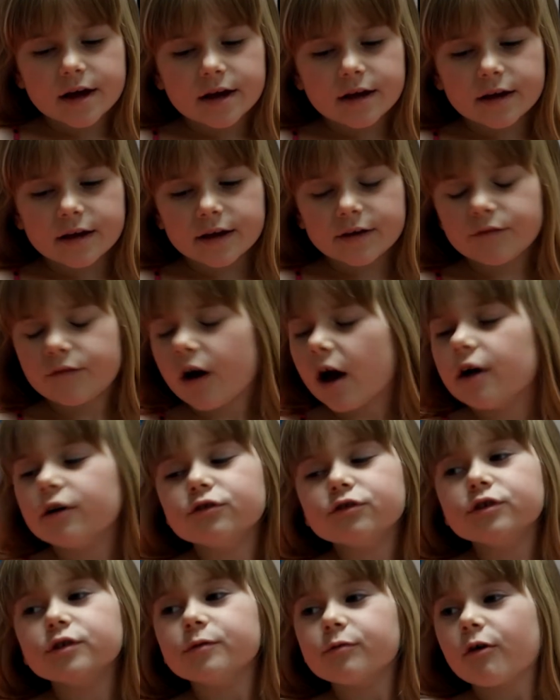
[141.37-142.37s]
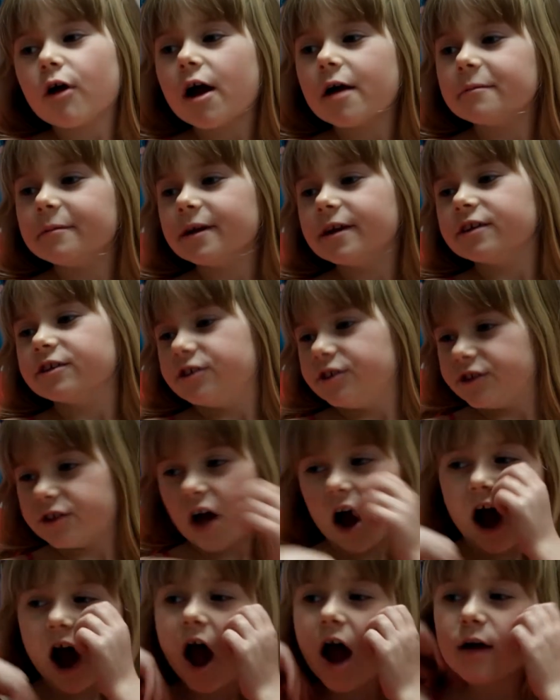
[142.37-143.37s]
if I was the Prime
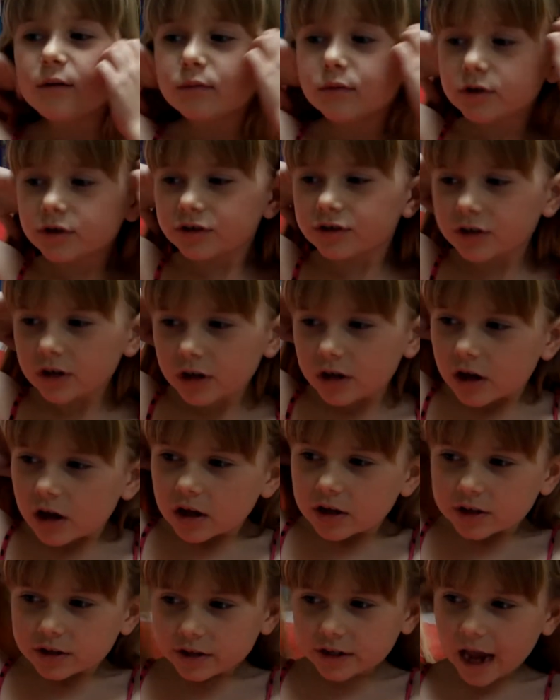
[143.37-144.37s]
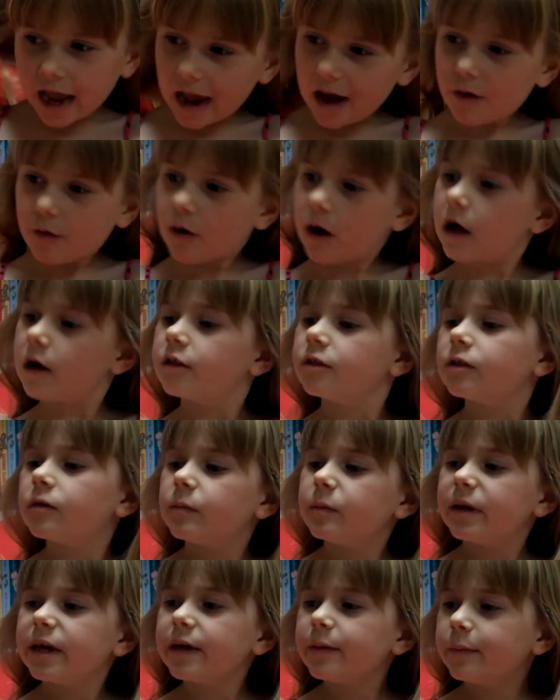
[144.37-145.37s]
Minister, I would tell other
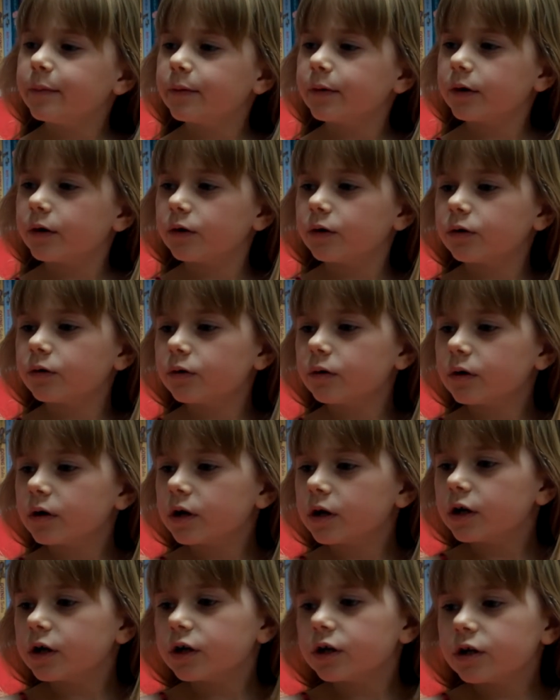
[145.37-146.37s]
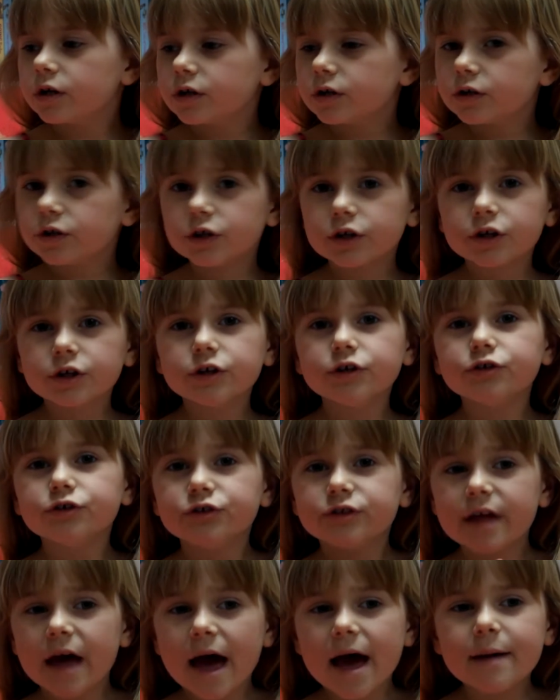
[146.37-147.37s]
people to
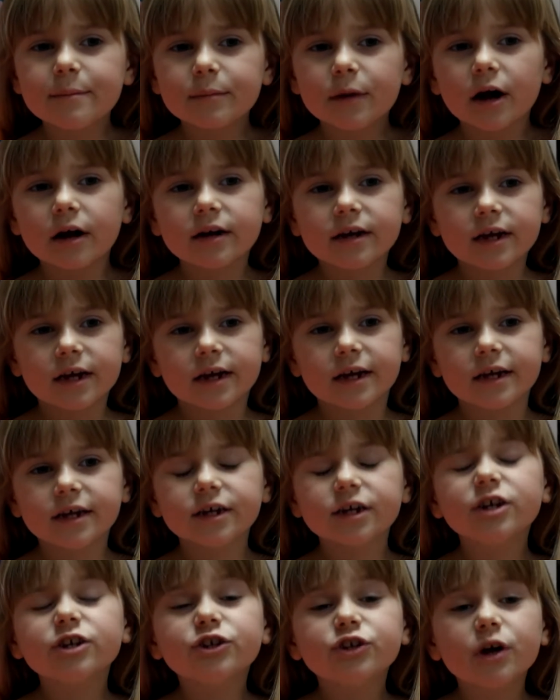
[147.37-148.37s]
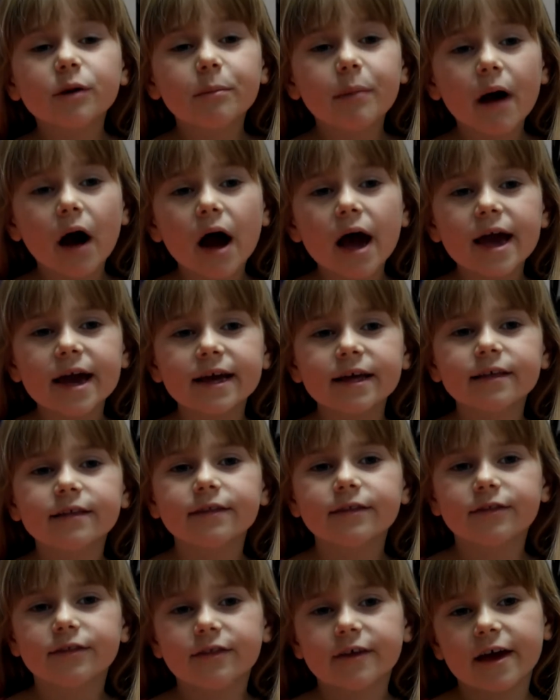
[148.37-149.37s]
use their money to buy
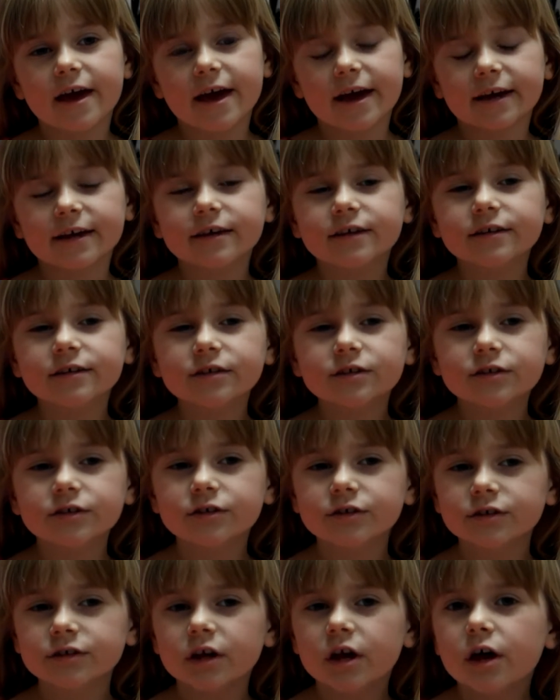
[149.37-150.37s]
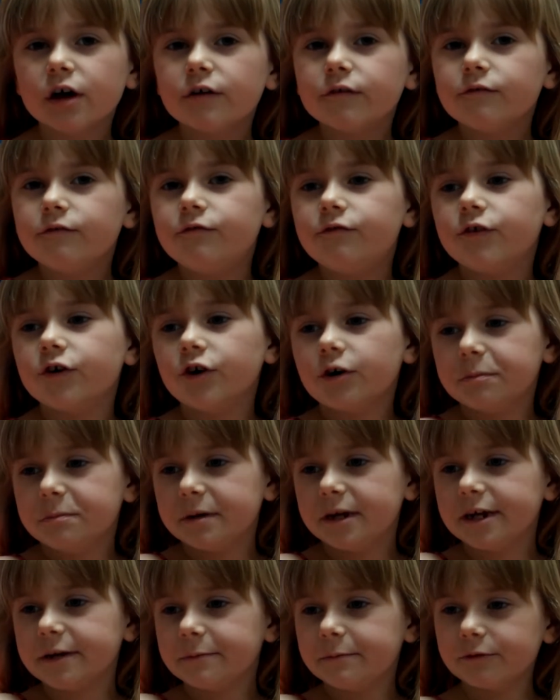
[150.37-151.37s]
things for
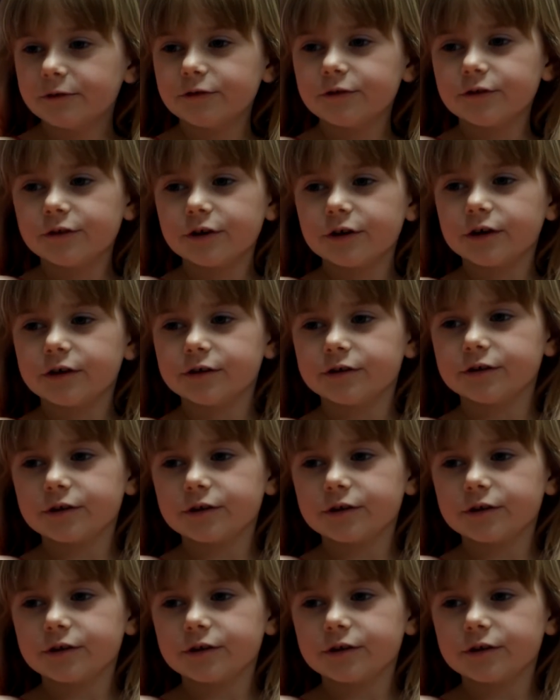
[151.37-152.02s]
people that